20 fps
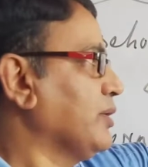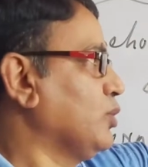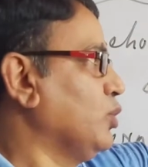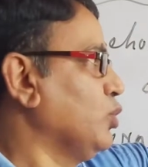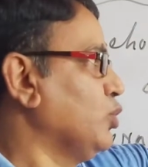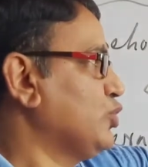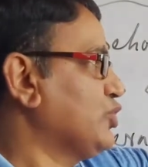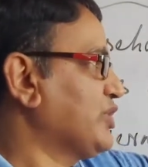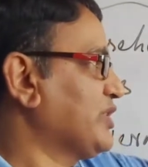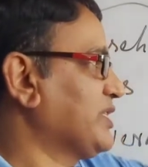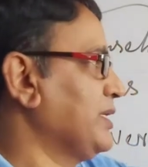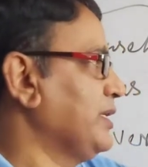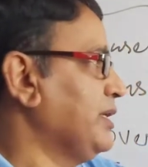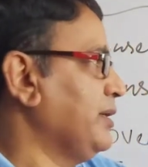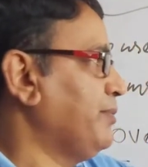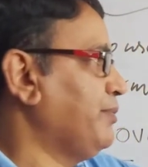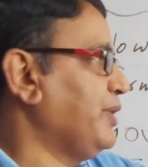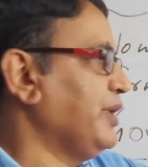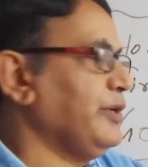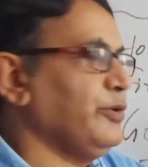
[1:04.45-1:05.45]
goods
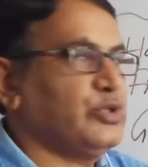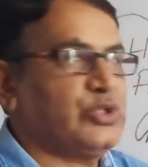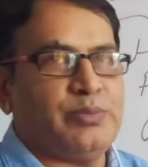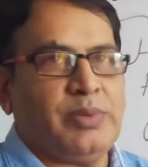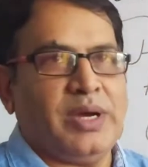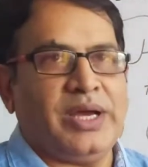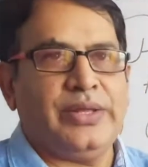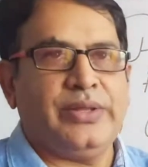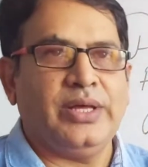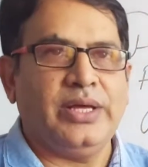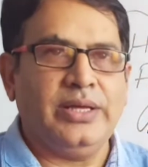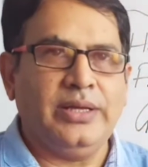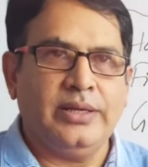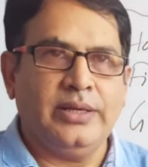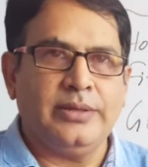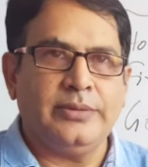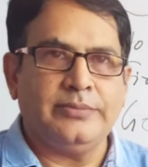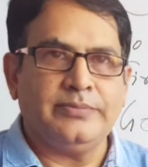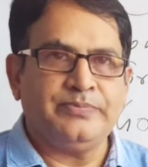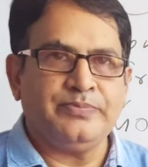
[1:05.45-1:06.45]
produced by the
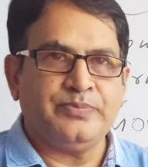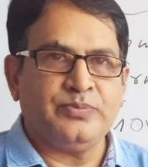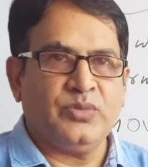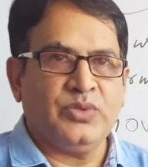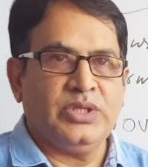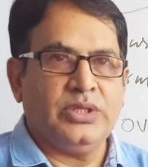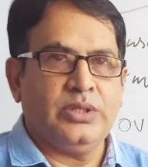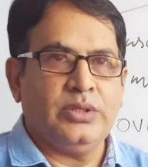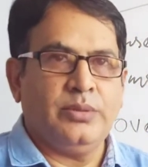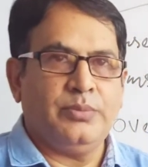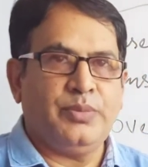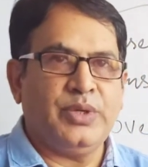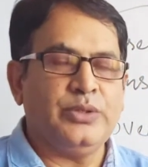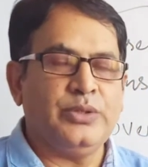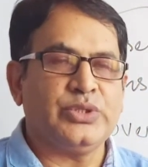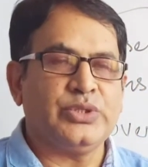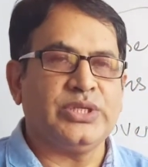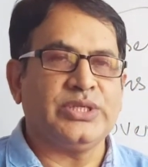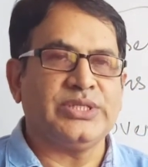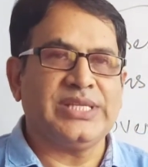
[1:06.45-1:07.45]

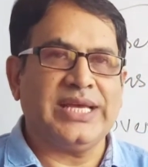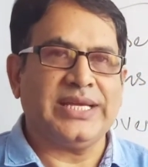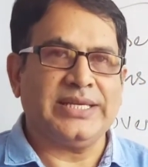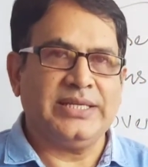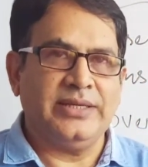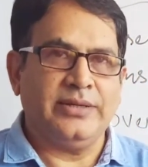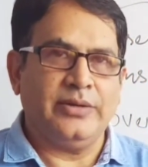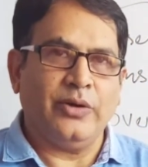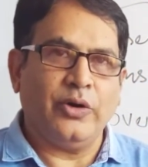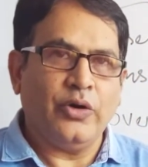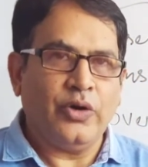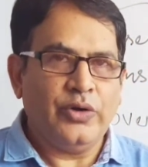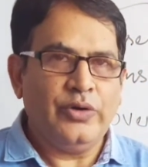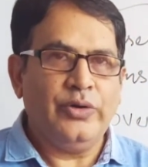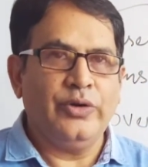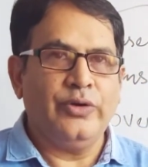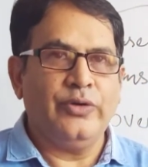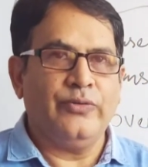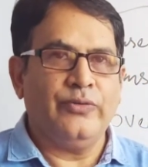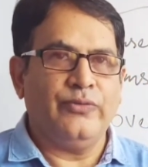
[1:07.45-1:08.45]
producing sector or
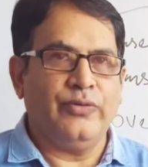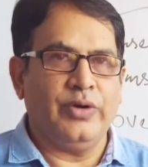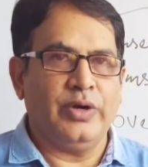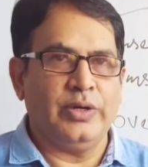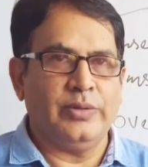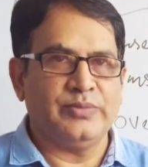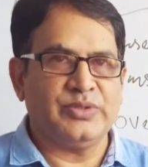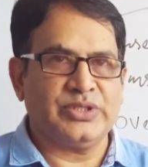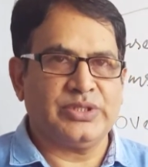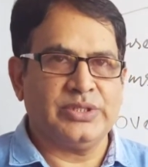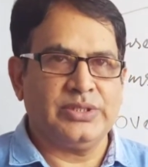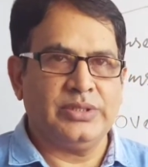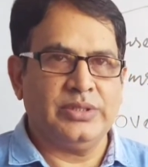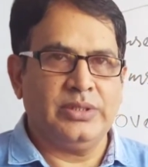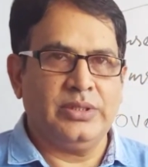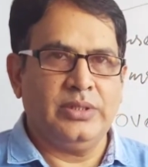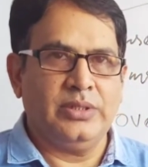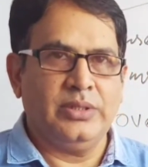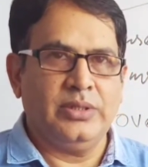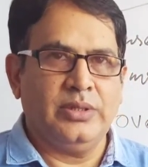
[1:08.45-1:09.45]
firms,
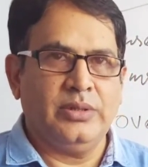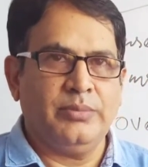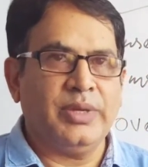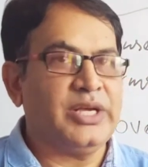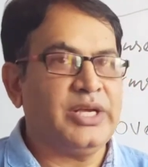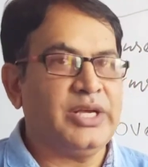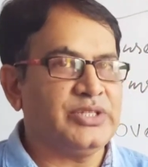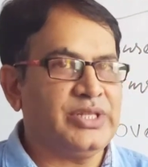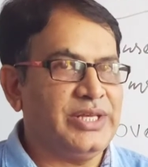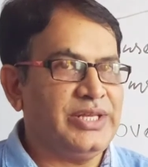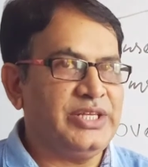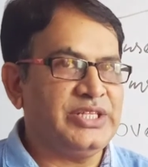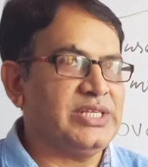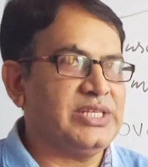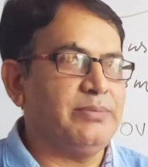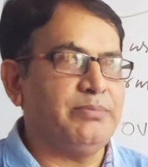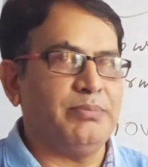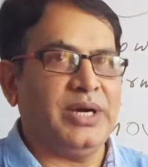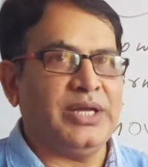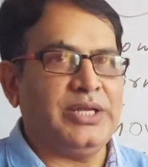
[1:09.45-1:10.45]
because they
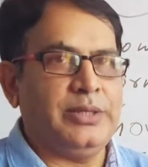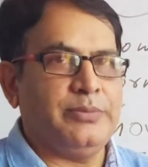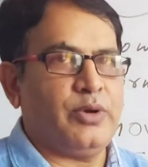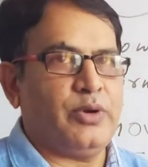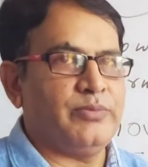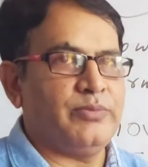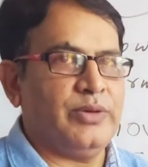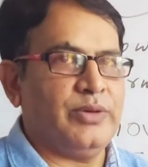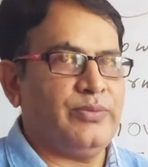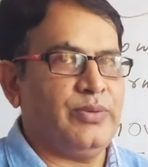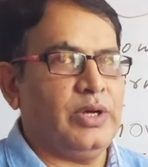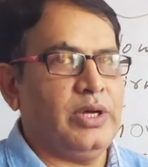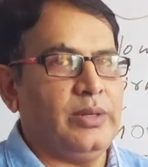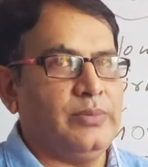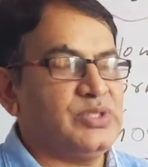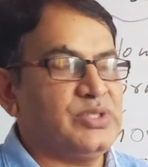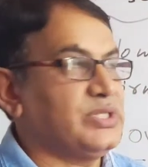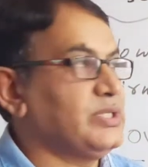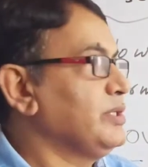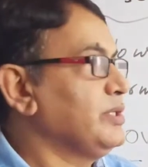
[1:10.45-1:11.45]
receive money from the
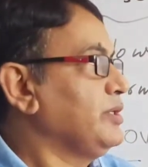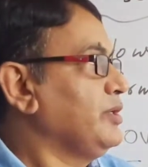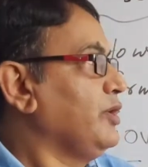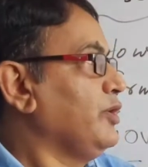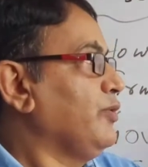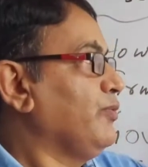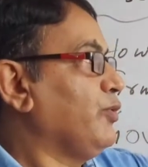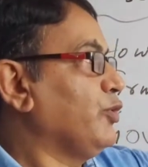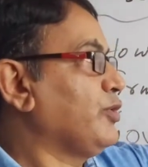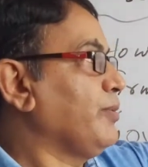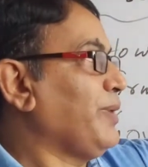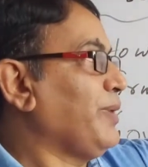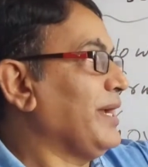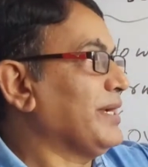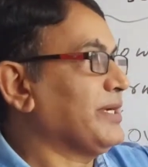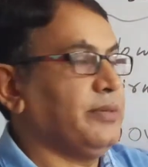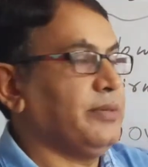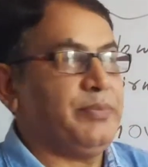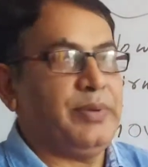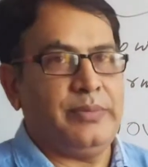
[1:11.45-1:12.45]
firms for the
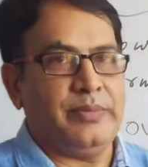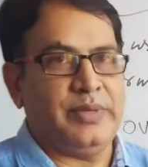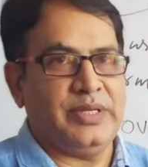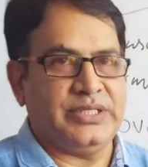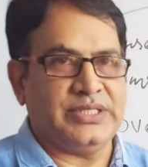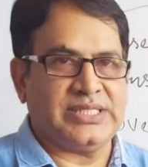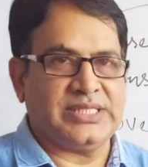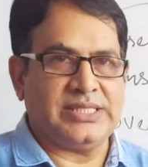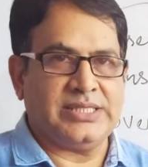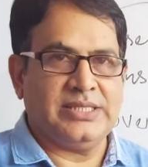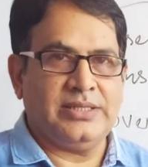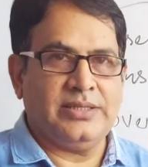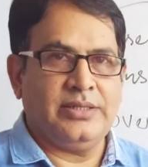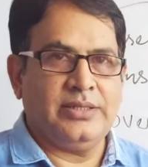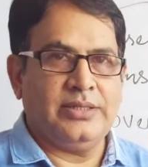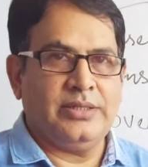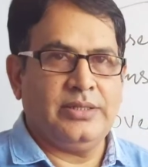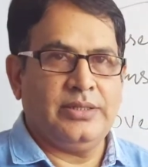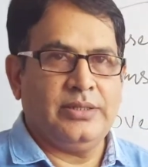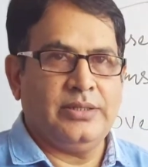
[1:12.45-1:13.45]
factor payments.
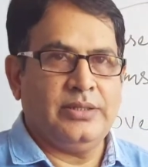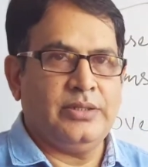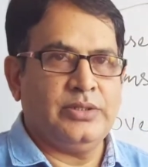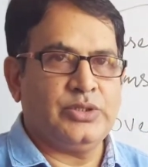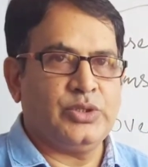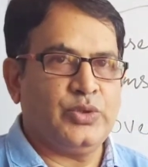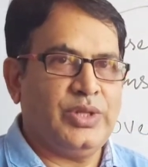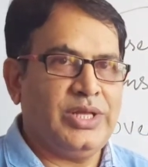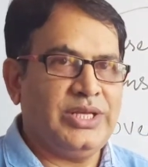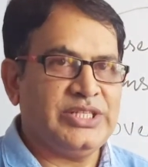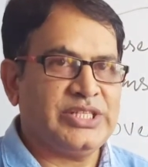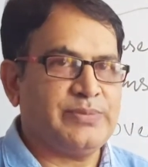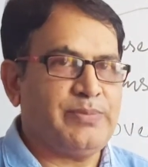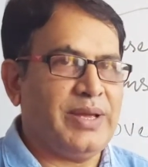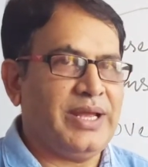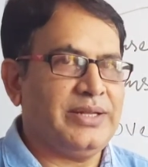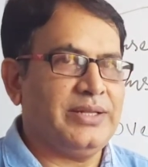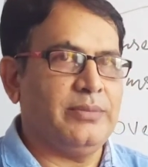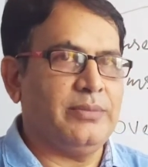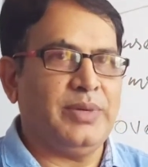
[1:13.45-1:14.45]
So they
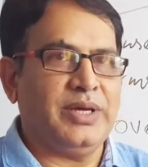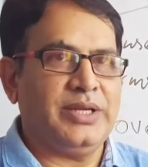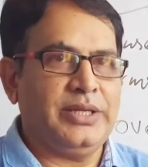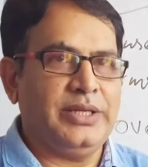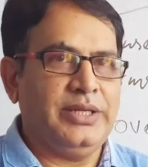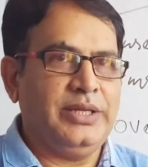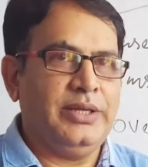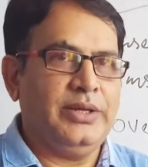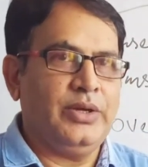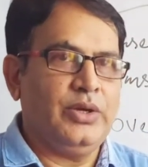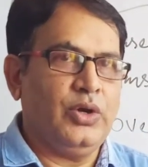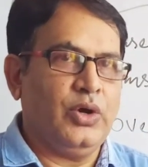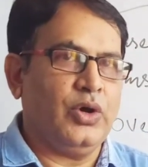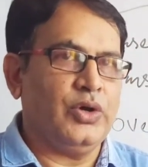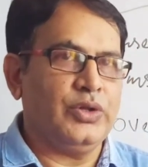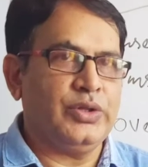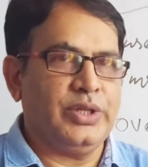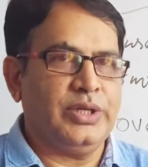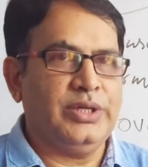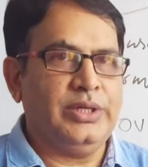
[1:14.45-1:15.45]
spend the money
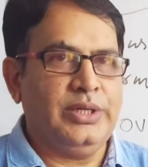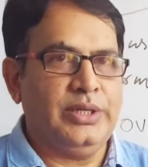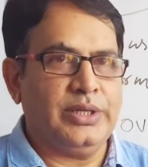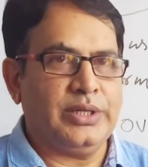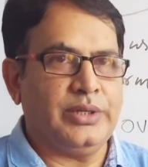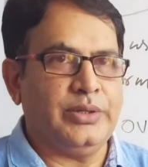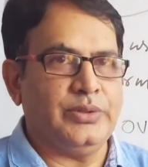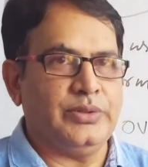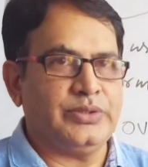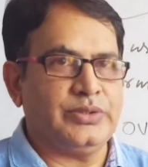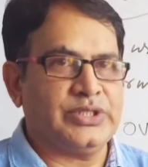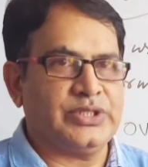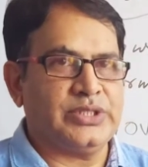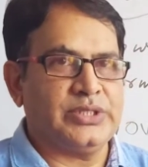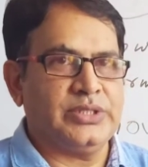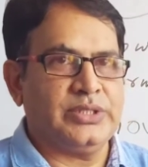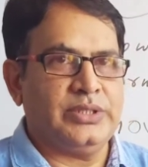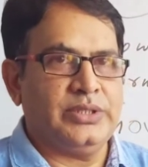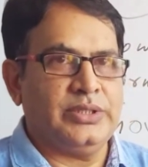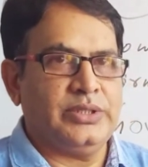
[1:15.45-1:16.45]
on the
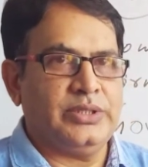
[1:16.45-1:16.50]
goods.